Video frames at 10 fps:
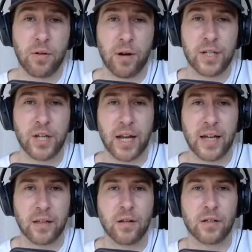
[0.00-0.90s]
you want to check
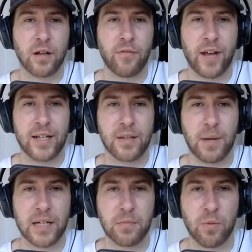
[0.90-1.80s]
out the Locked On Fantasy
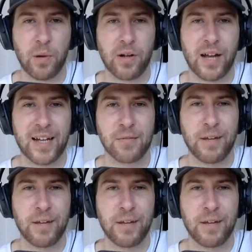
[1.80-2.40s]
Basketball podcast